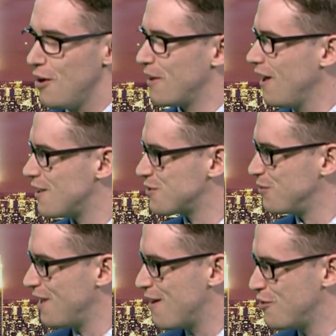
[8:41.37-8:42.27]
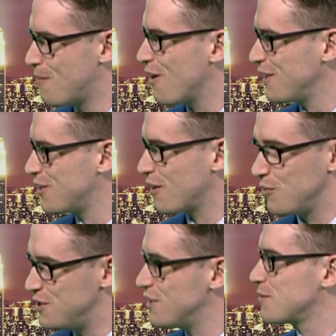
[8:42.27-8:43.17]
oh my gosh, we have no marketing director.
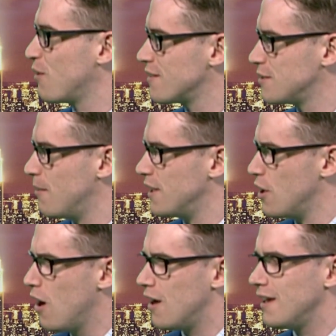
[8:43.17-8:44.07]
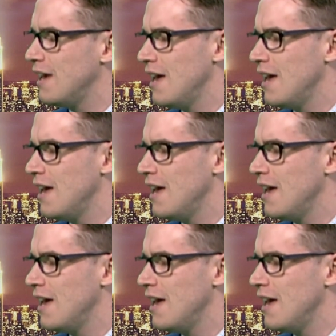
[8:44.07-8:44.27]
We just brought somebody on.